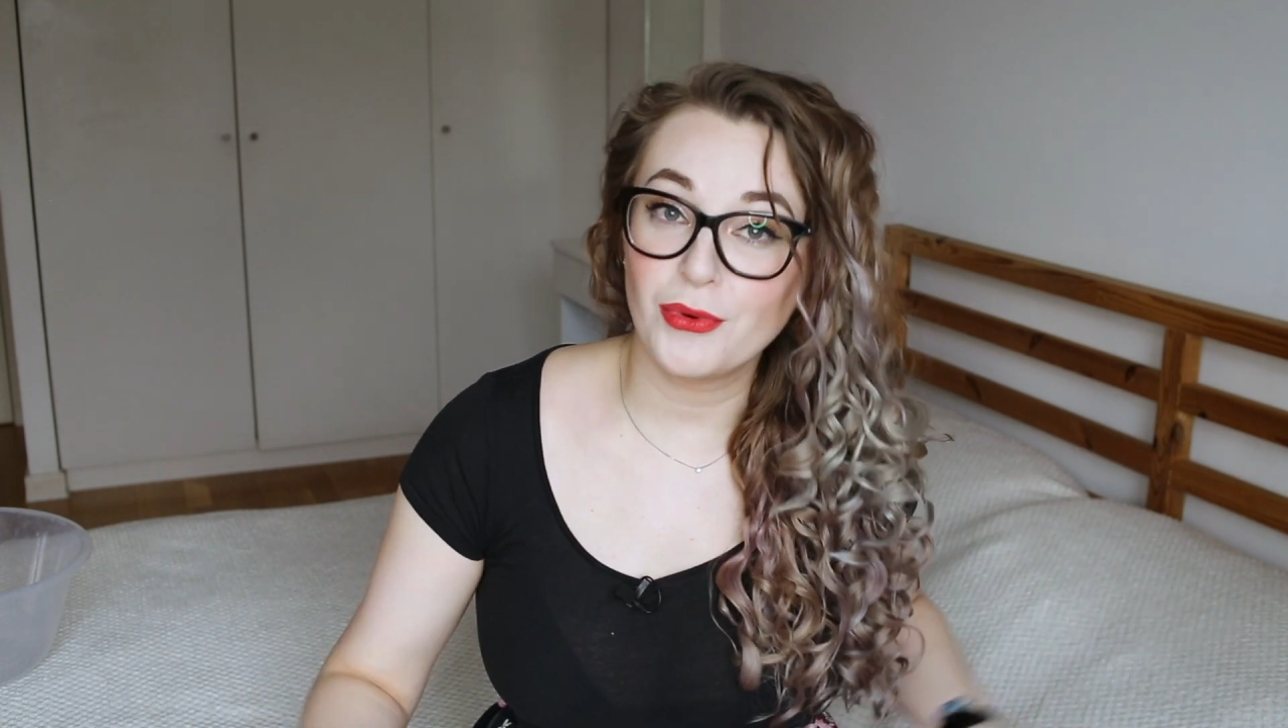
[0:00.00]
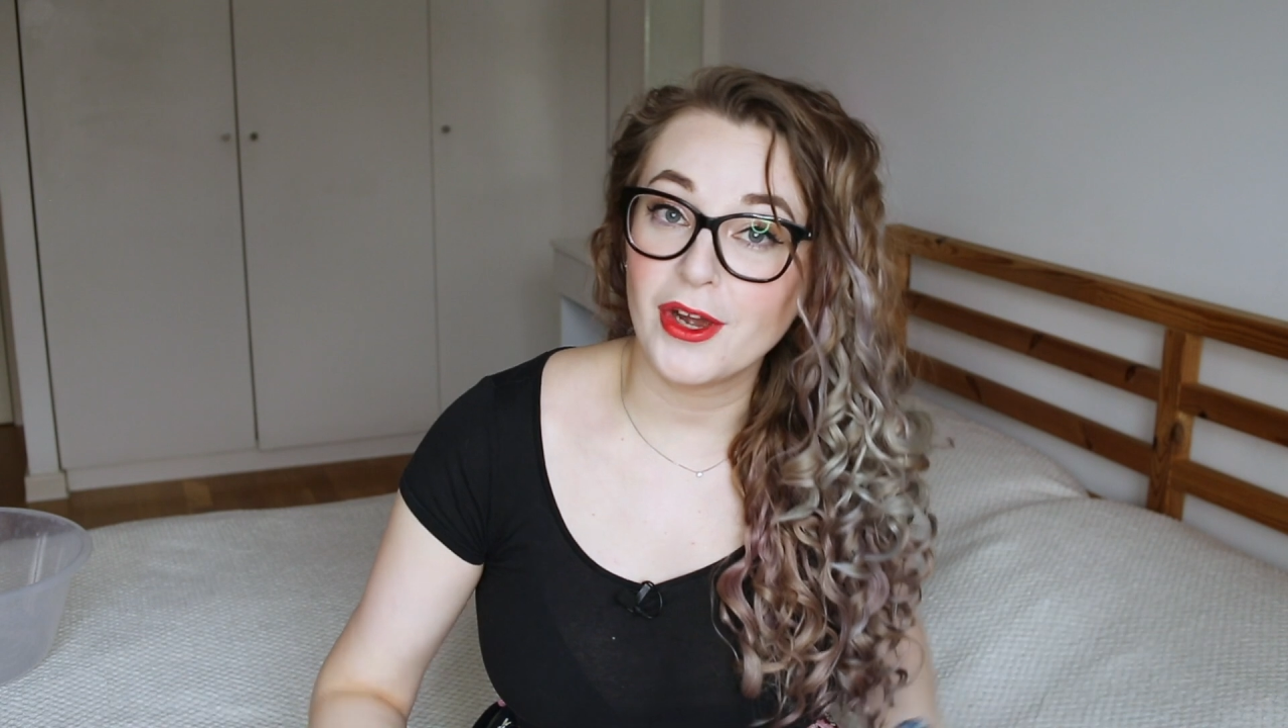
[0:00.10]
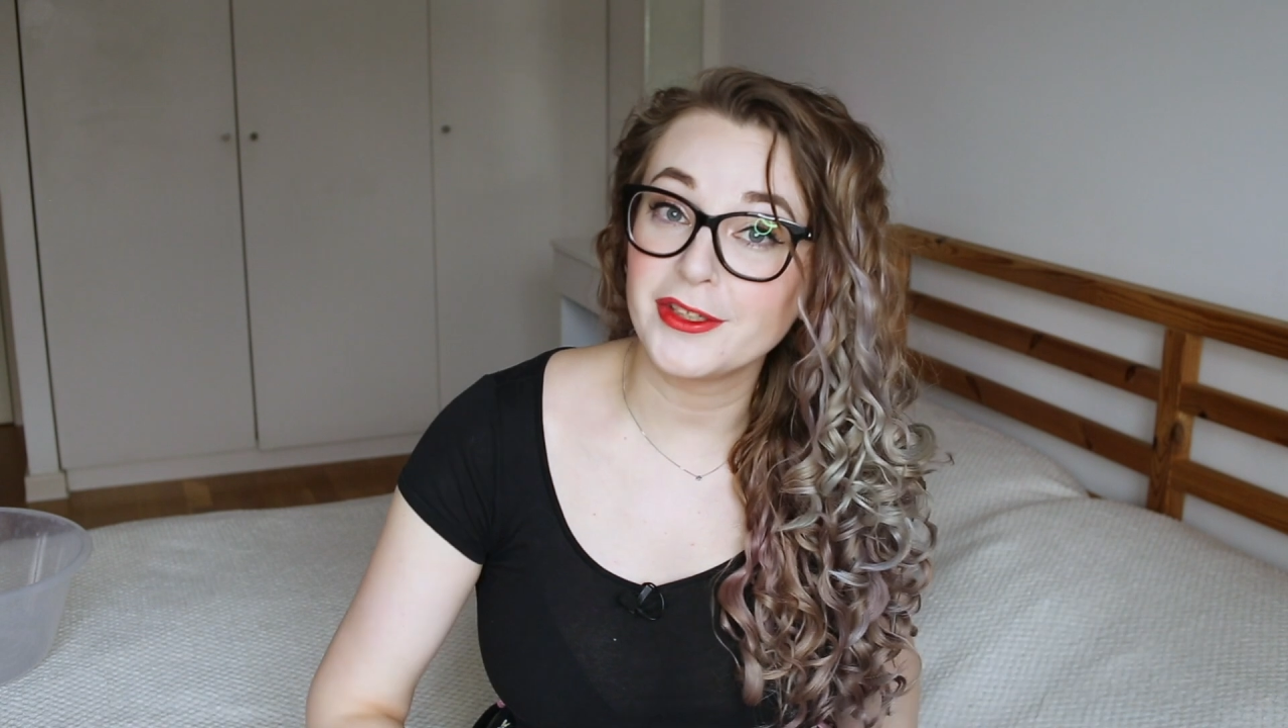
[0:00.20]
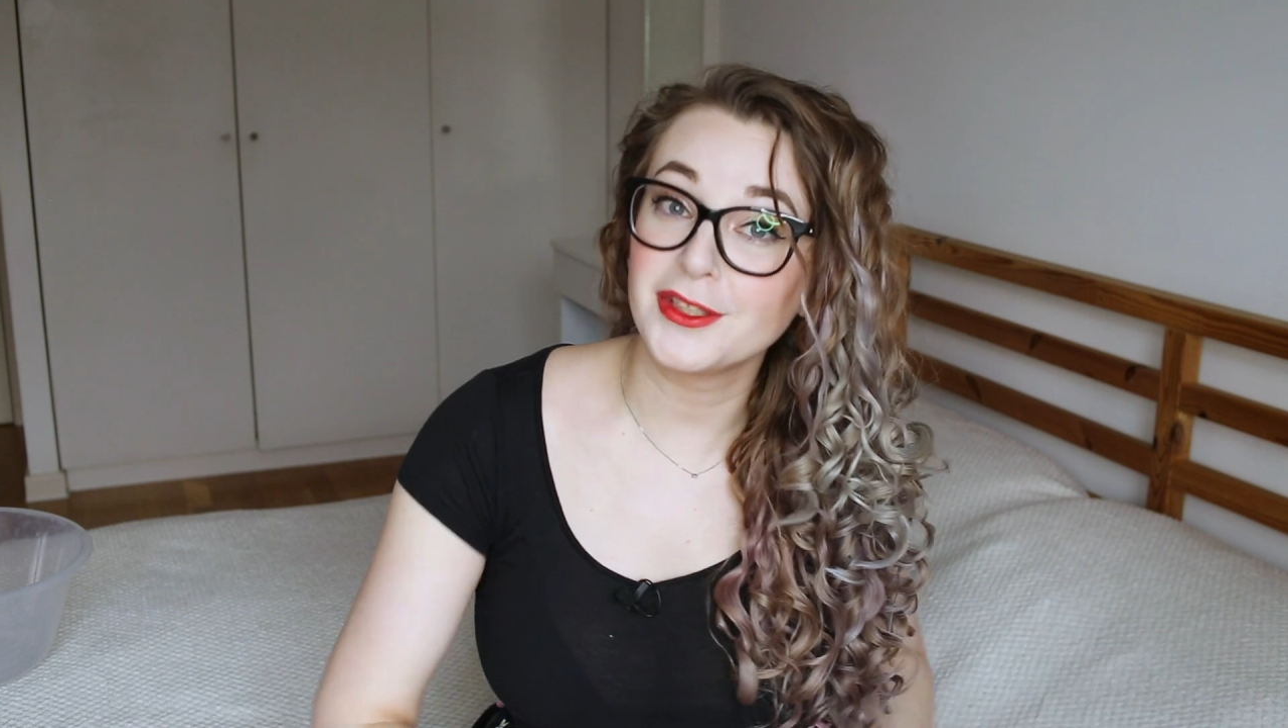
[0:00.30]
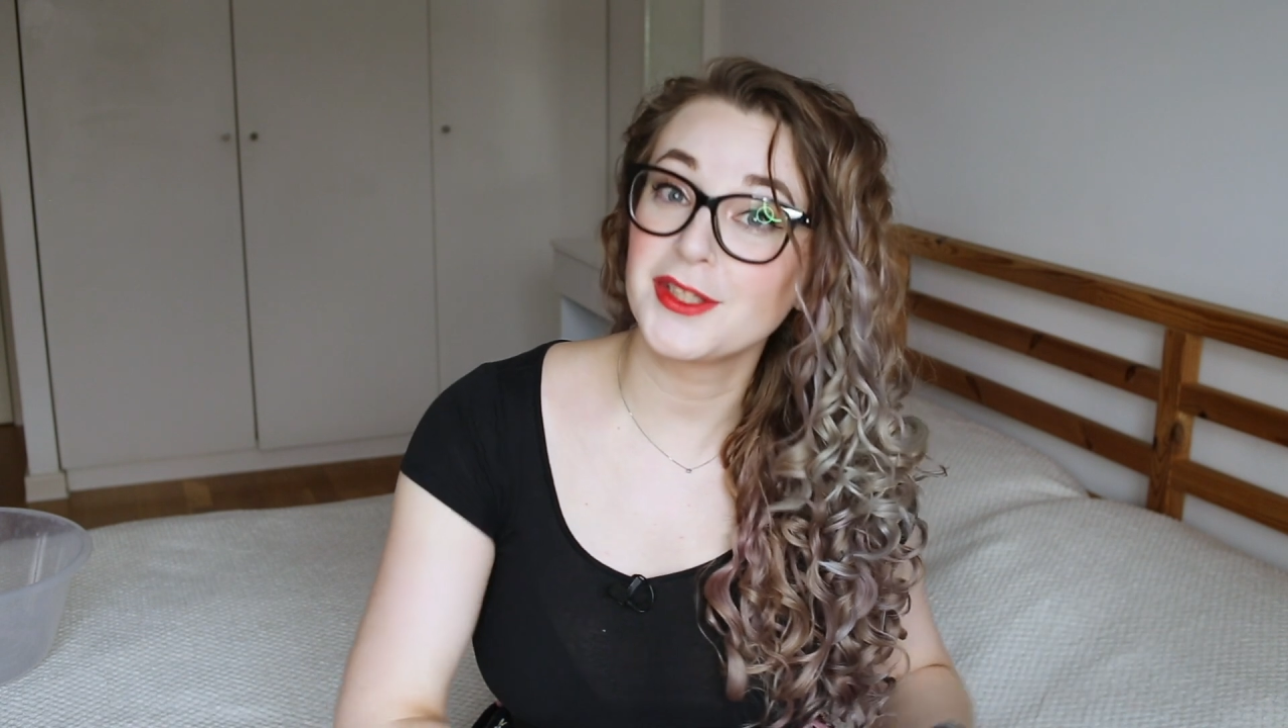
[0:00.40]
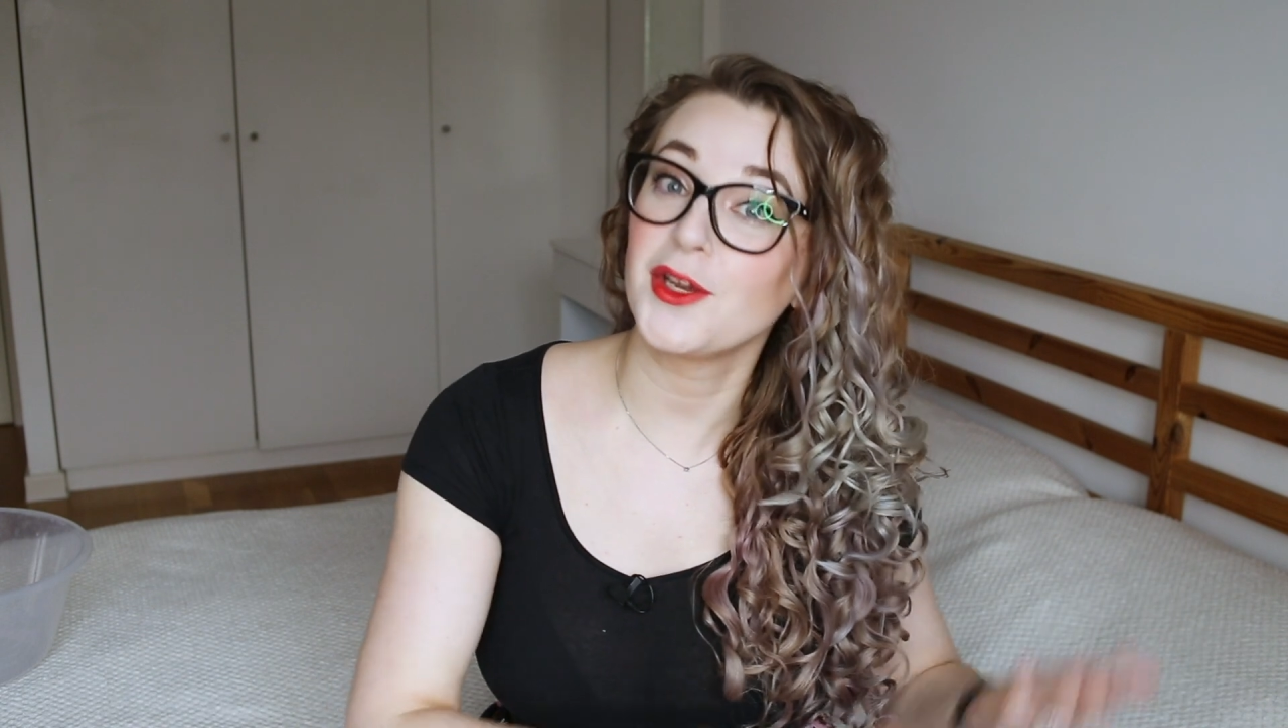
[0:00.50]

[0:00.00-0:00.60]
products